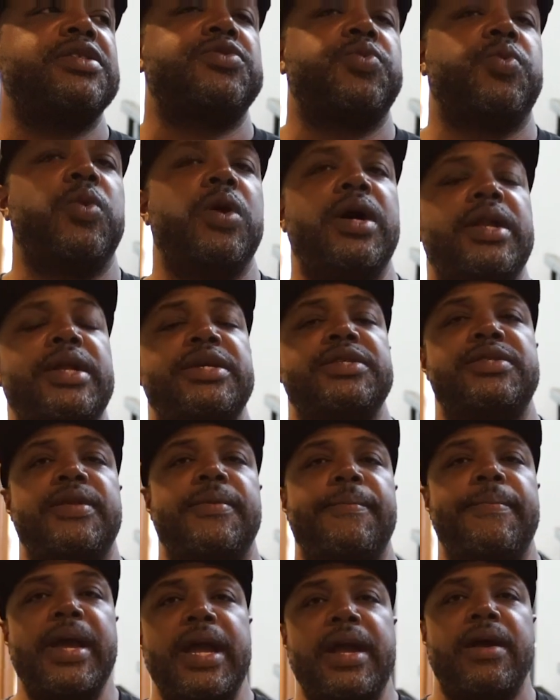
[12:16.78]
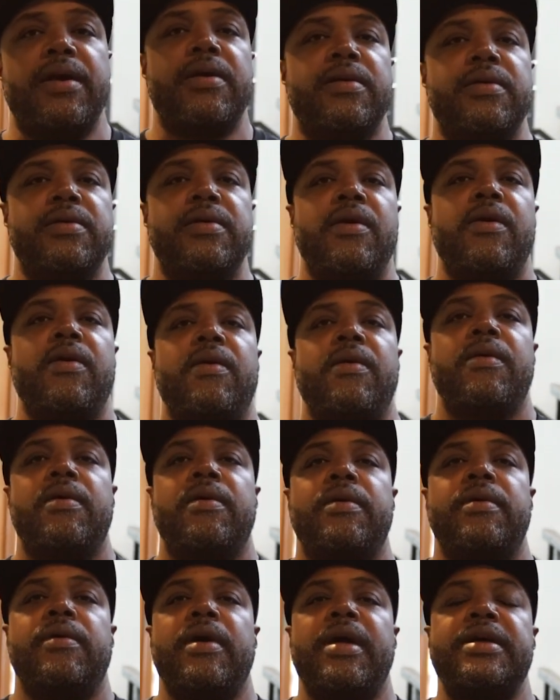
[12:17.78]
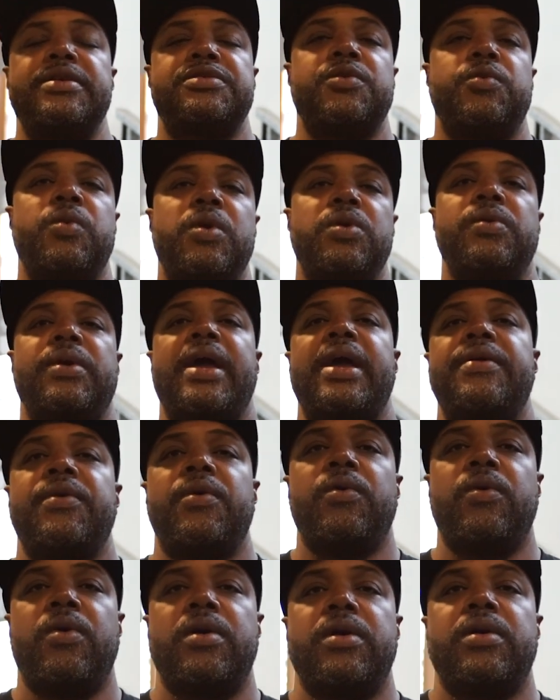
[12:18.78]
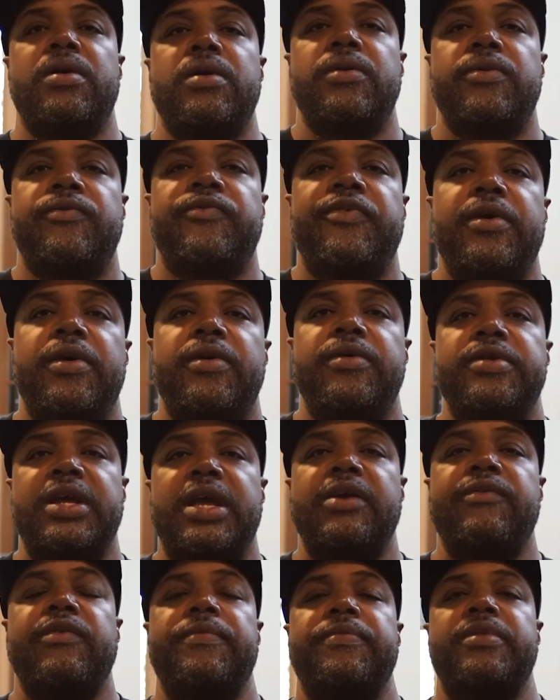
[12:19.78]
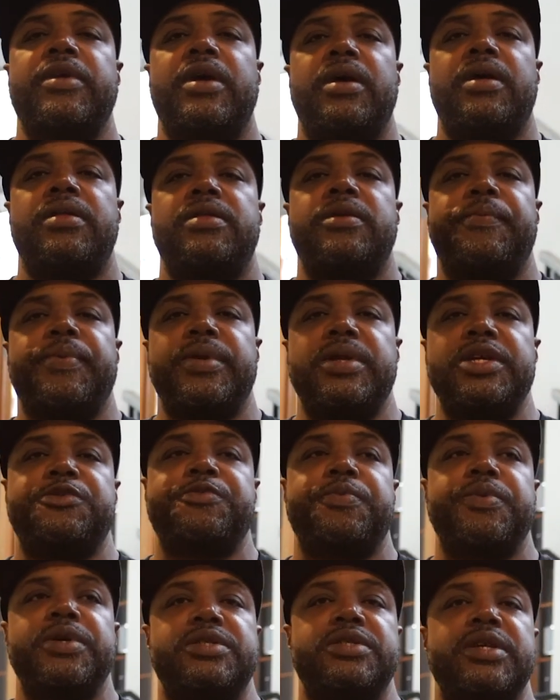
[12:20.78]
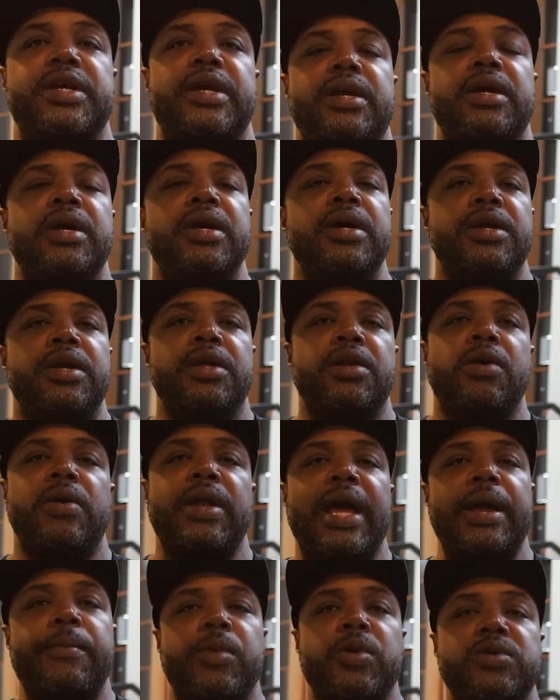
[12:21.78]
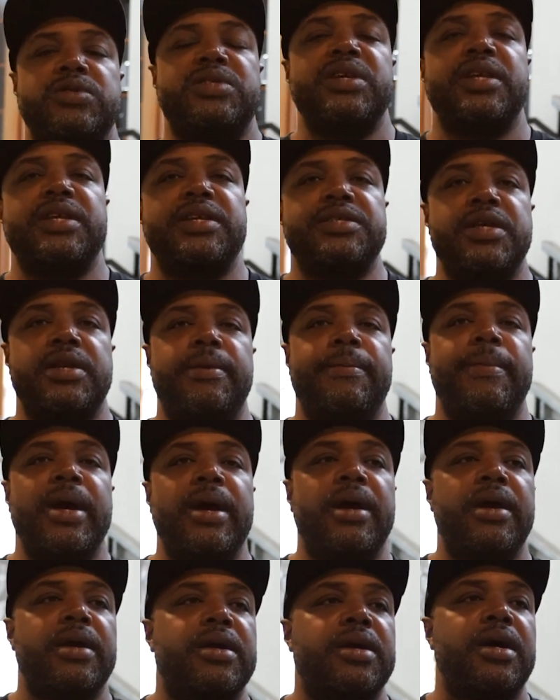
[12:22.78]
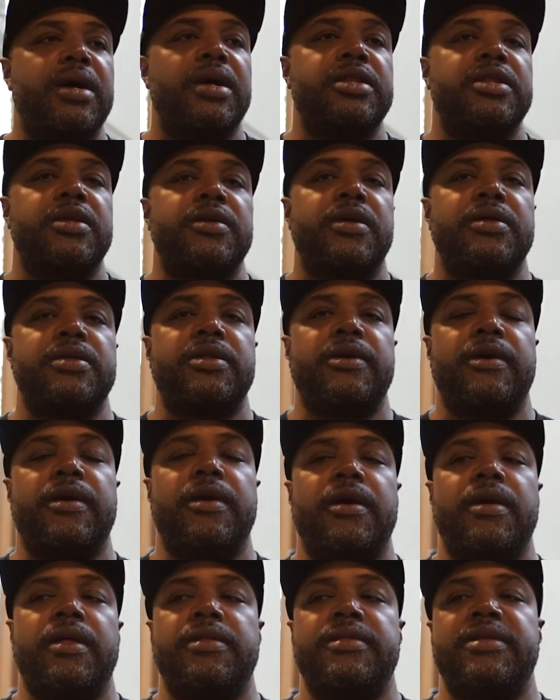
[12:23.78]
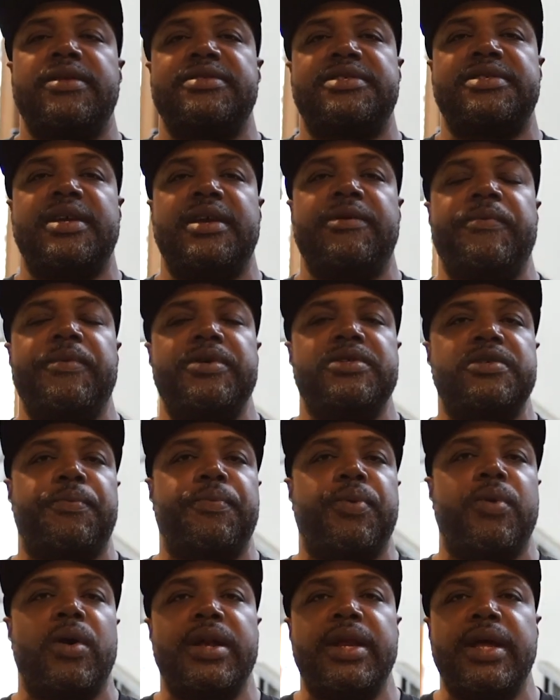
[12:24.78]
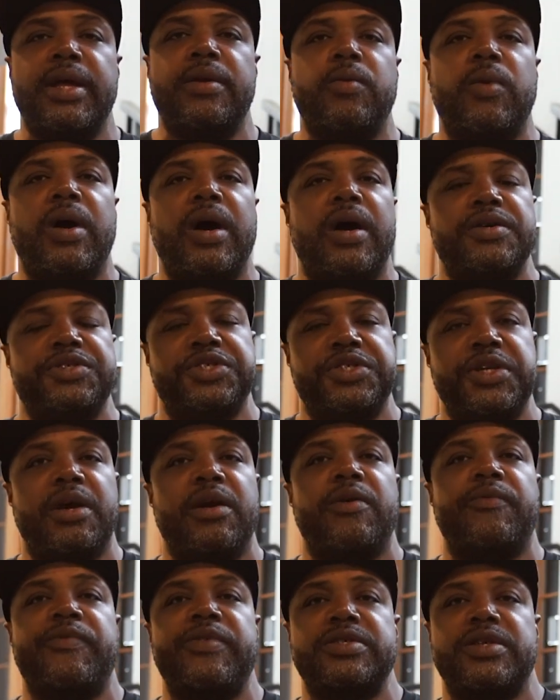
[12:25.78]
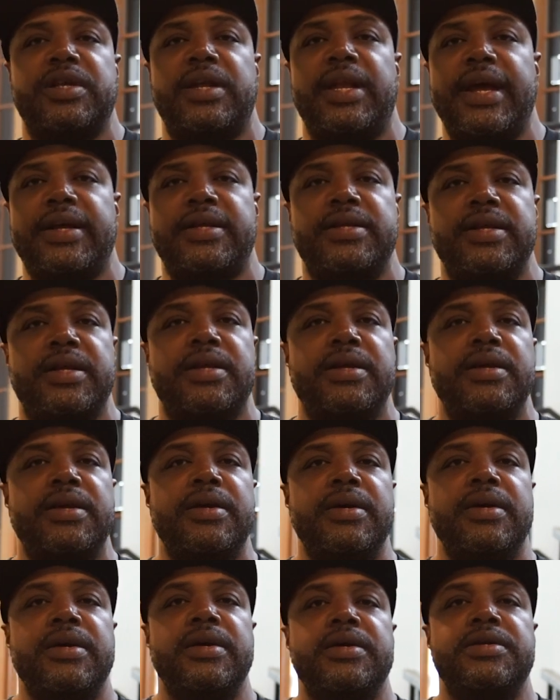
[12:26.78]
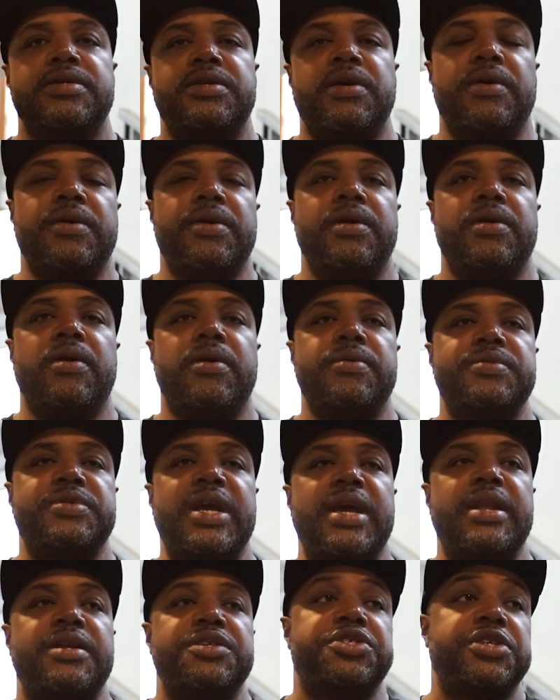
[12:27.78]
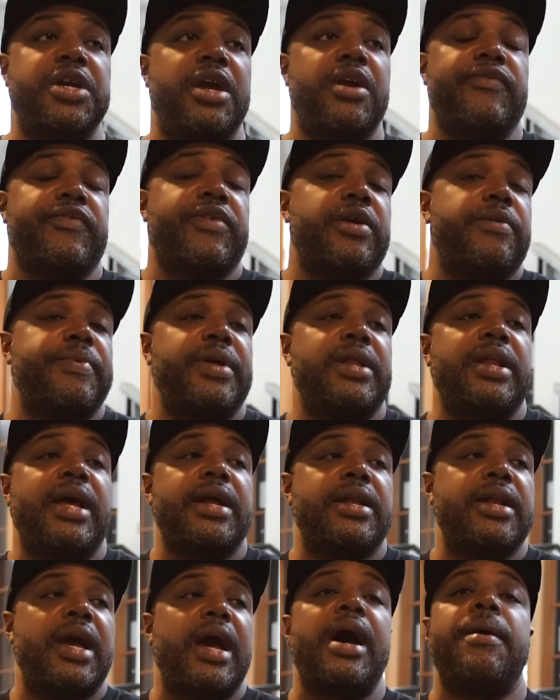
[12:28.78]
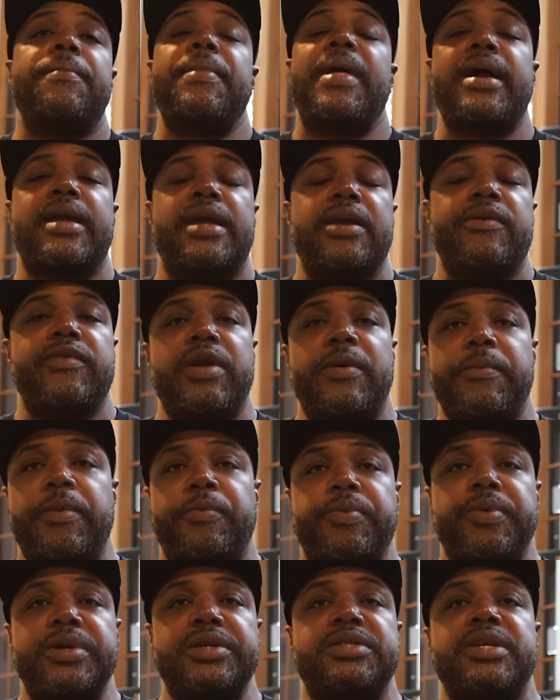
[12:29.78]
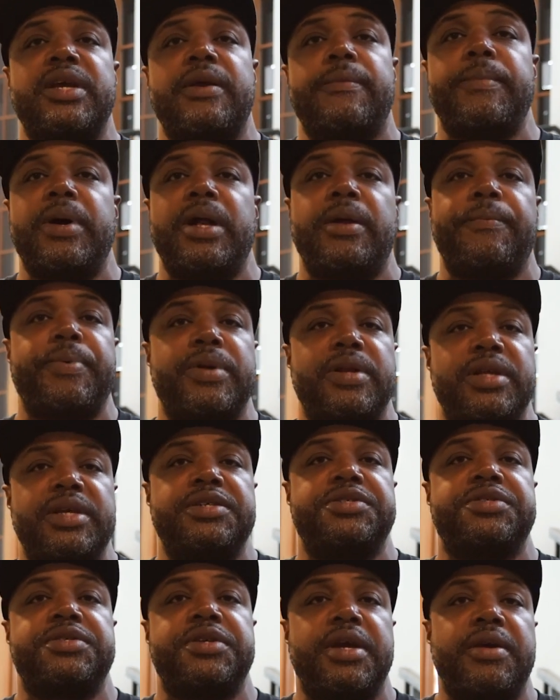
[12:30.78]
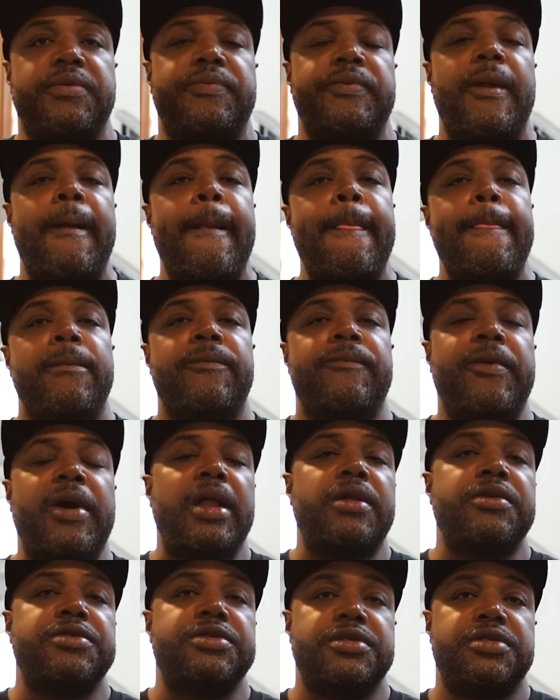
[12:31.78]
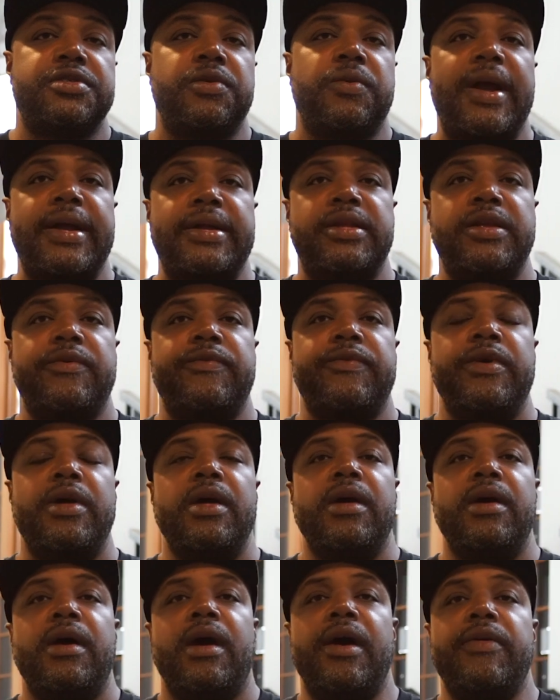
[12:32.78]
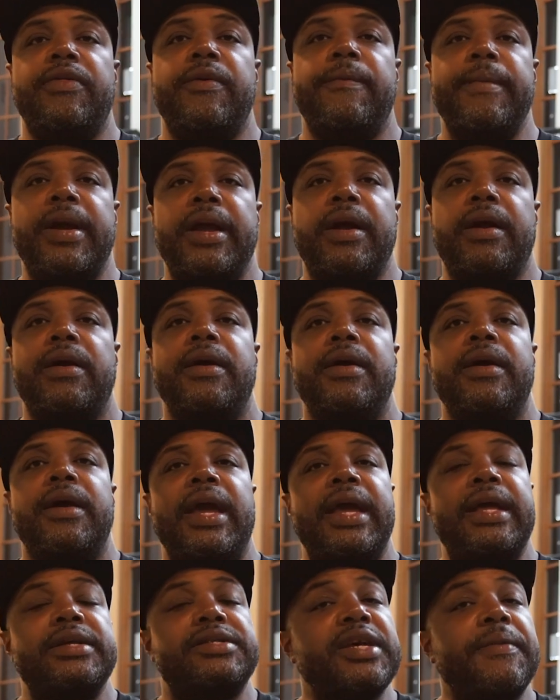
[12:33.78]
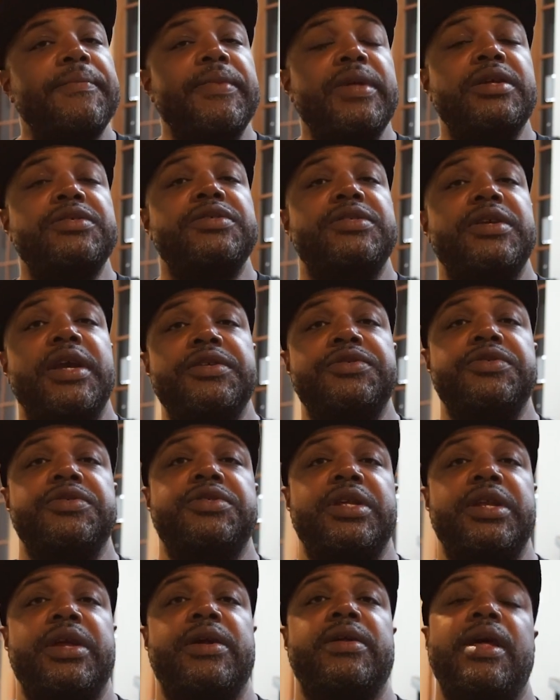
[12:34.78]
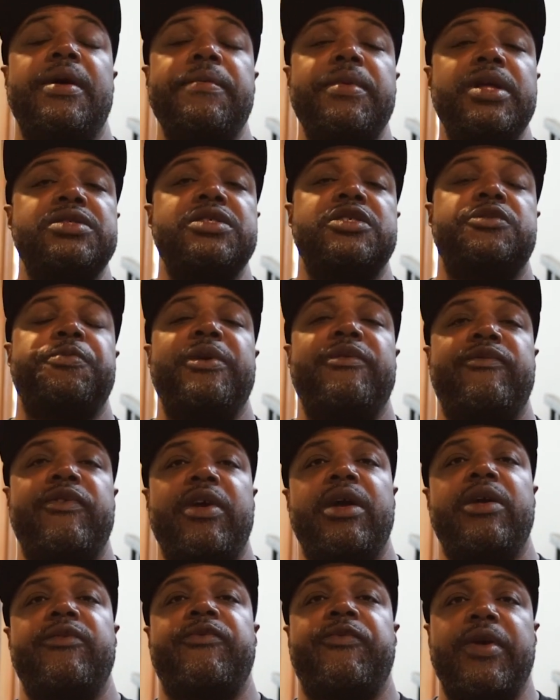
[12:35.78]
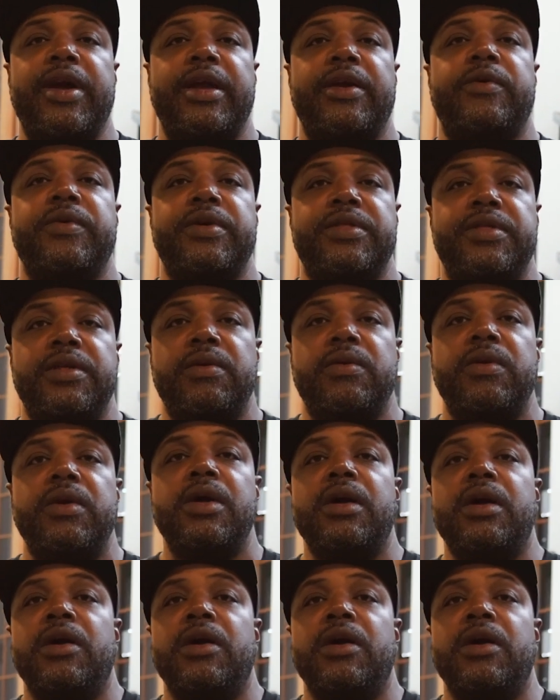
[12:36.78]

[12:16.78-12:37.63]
the mayor is the one who gave the order to give up the police precinct. Like most cities in America, the chief is appointed while a sheriff is elected. Right. So you know what I'm saying. A sheriff could be like, "Nah, I'm not giving up a precinct," but a police chief follows the directive of the mayor. And something that's interesting here. Let me just be very frank with you.